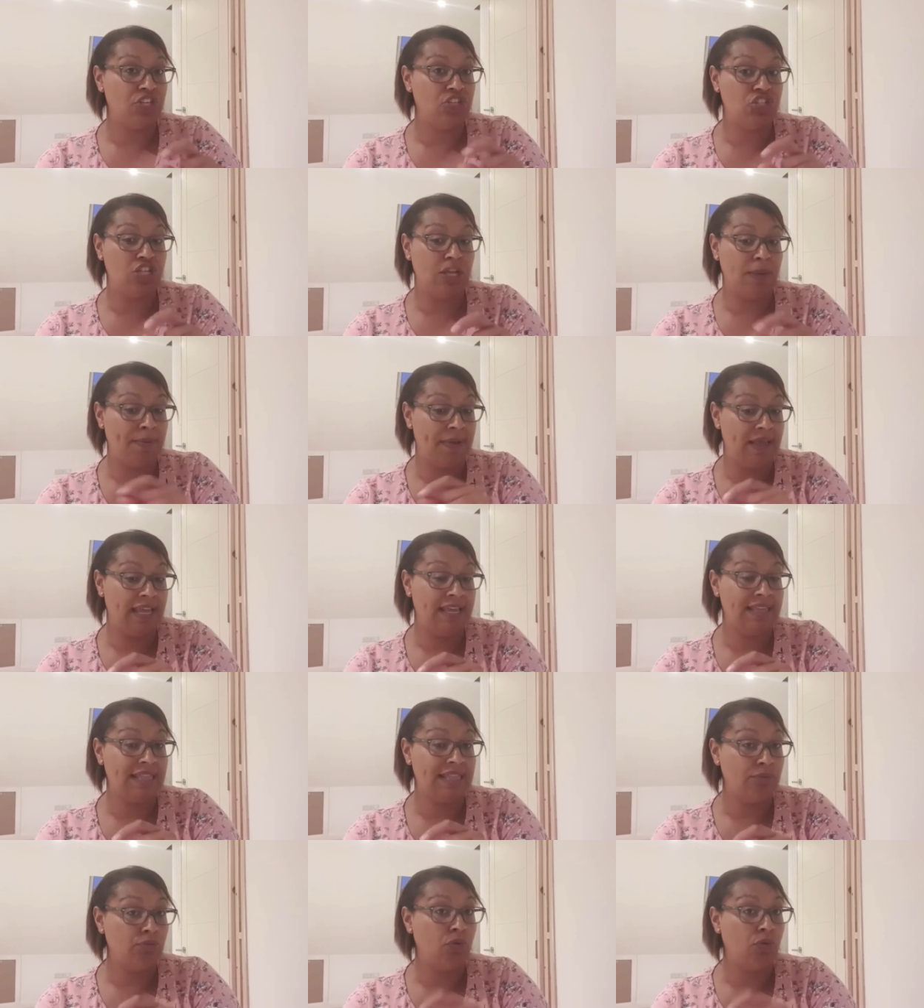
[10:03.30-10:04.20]
ship
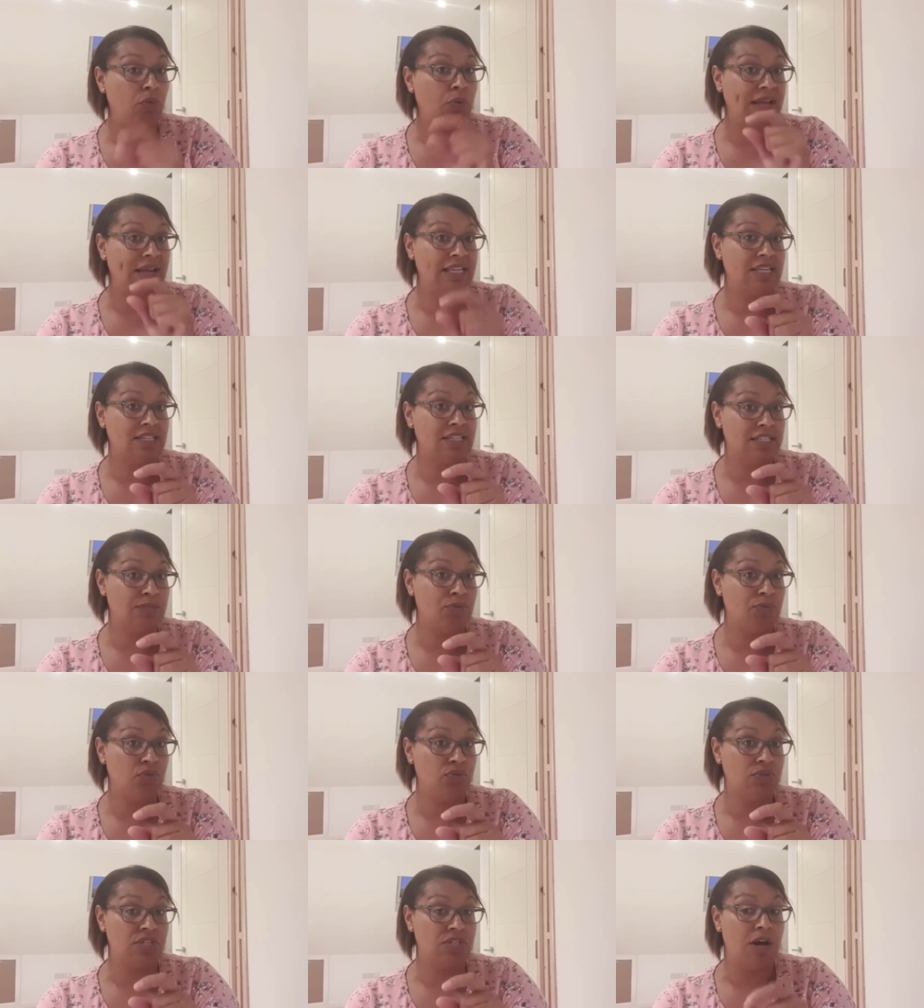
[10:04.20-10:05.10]
it, they will wake a
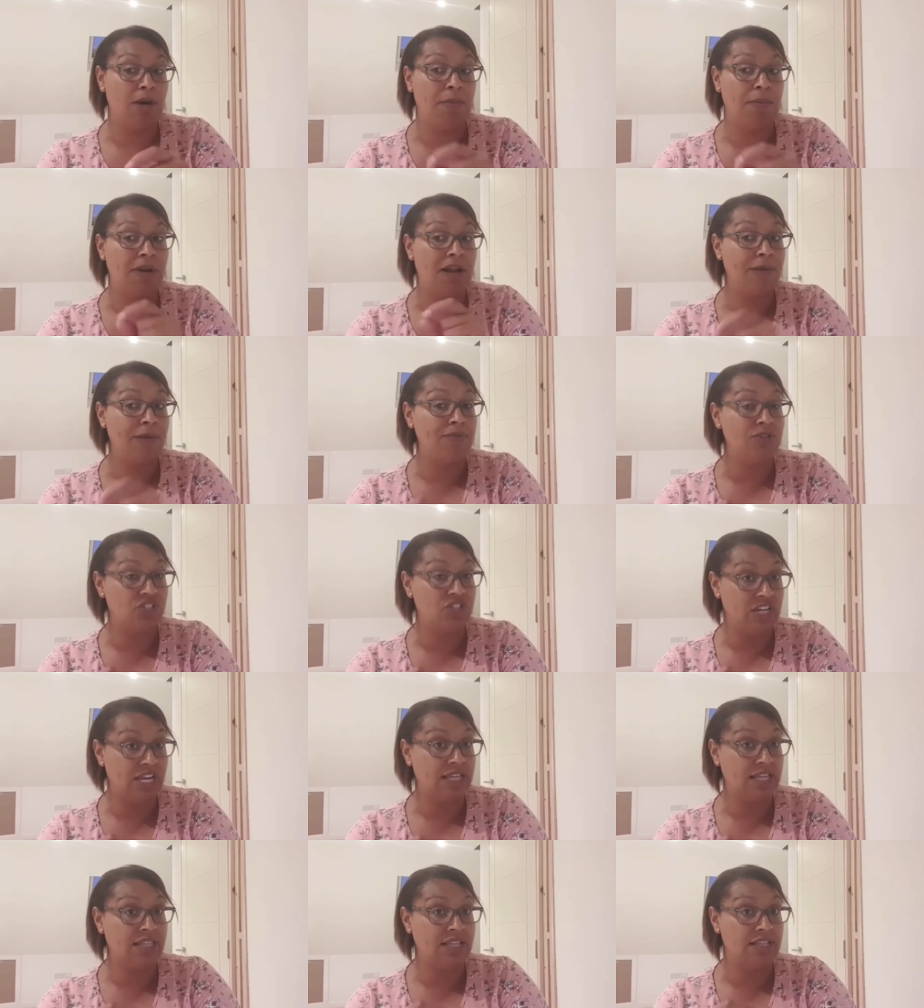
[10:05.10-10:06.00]
small sample up and
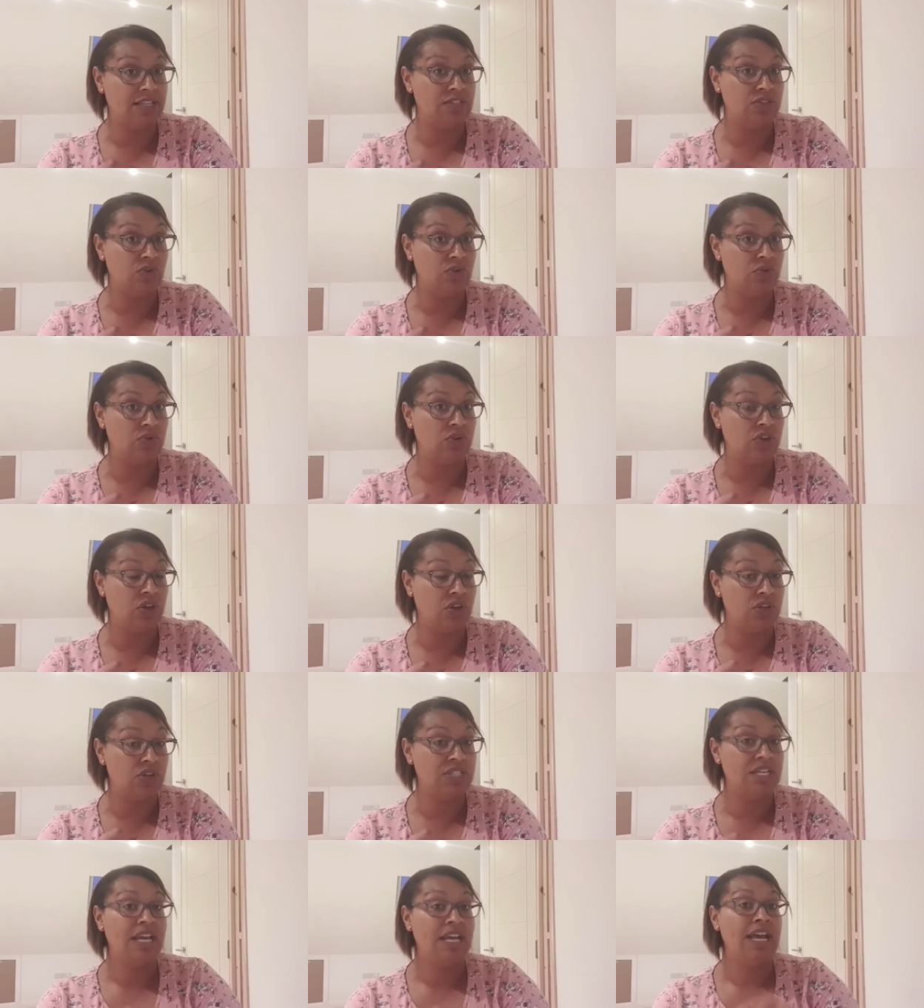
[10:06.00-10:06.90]
check that it's all
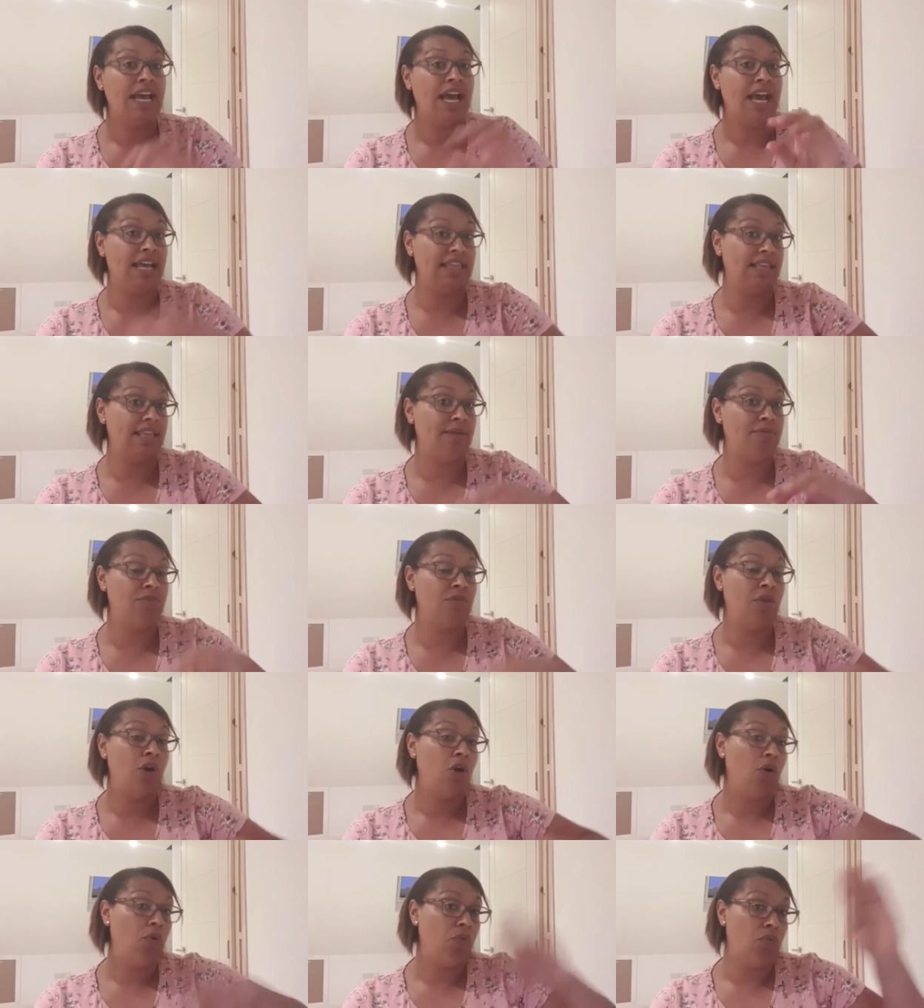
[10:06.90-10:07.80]
good, and then
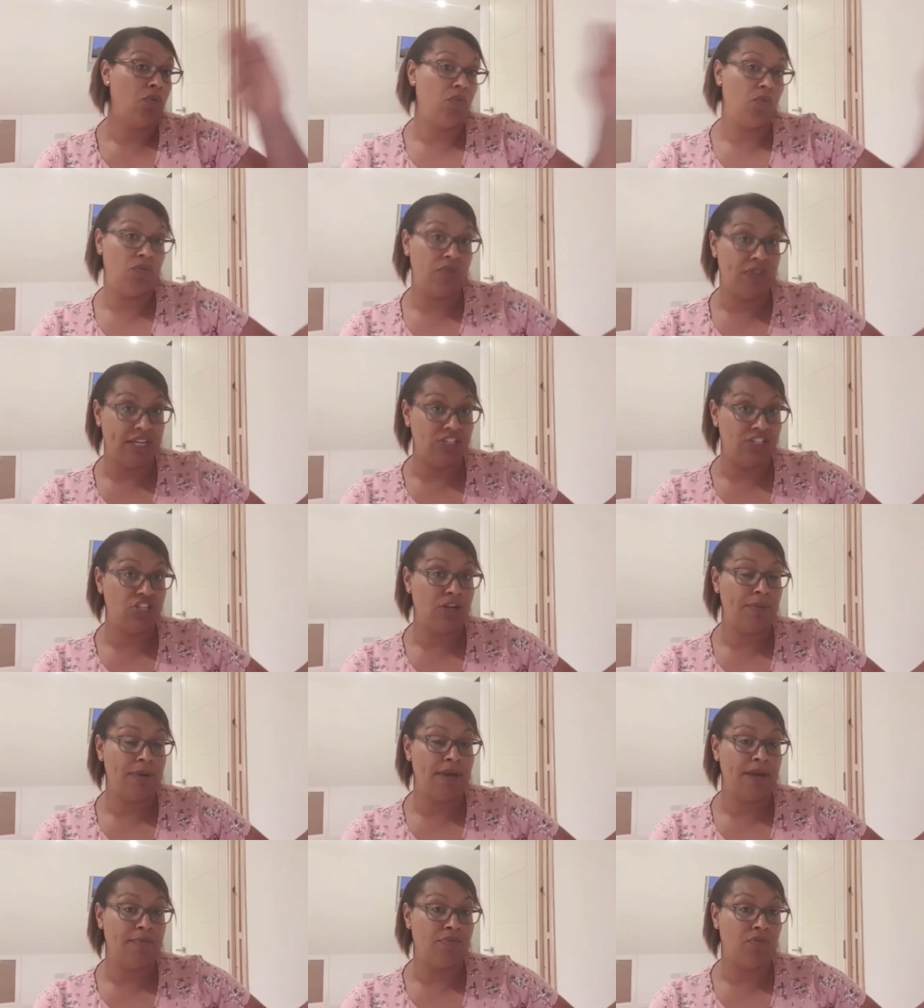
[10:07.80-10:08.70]
they ship
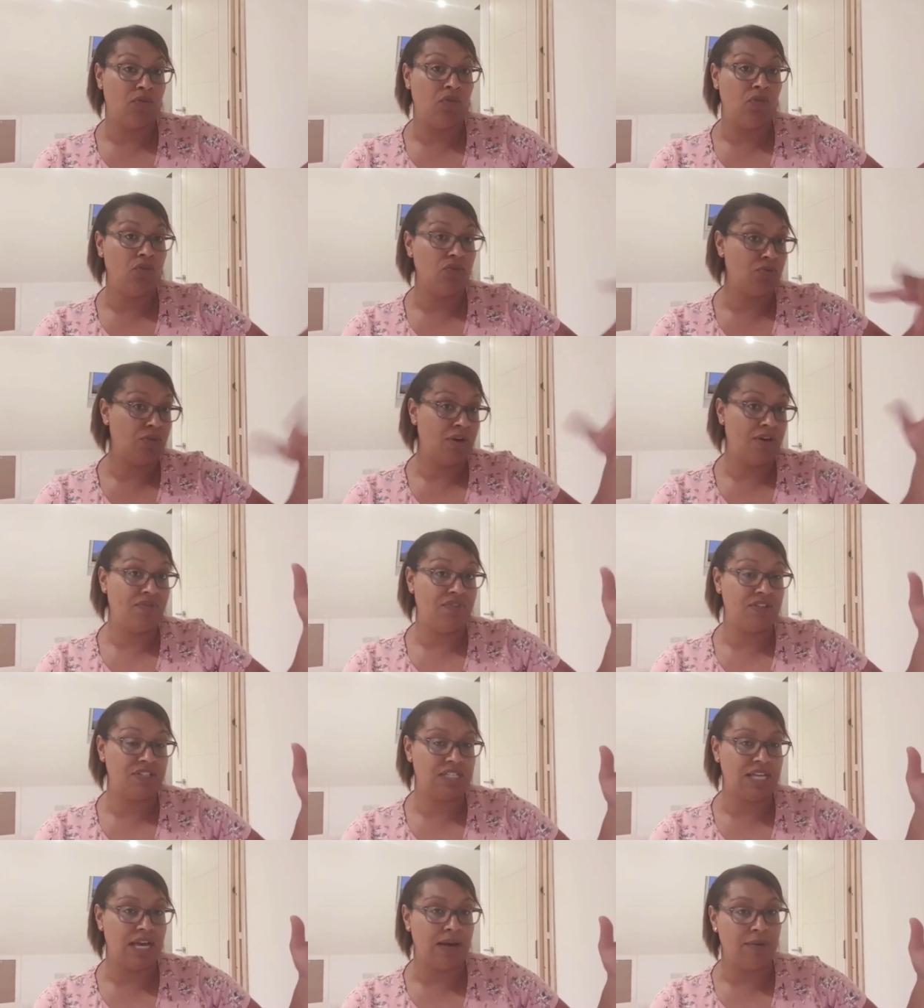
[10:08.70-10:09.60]
it abroad wherever
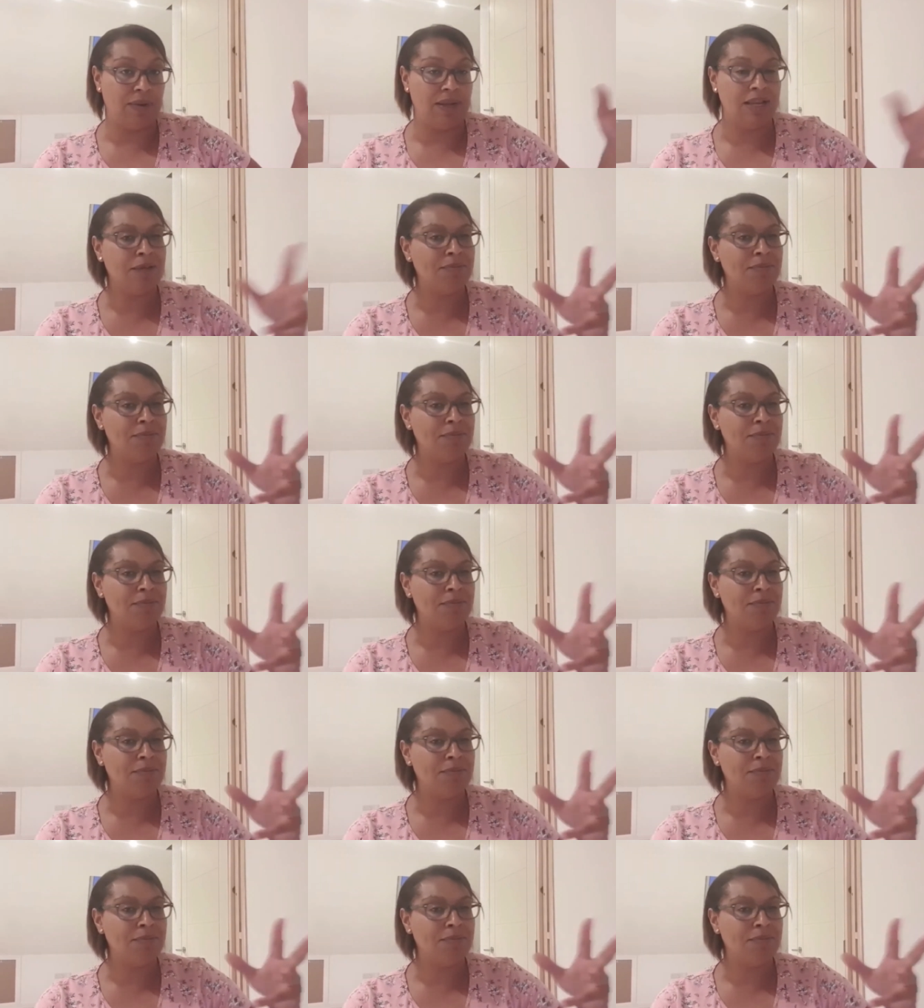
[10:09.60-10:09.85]
it's going.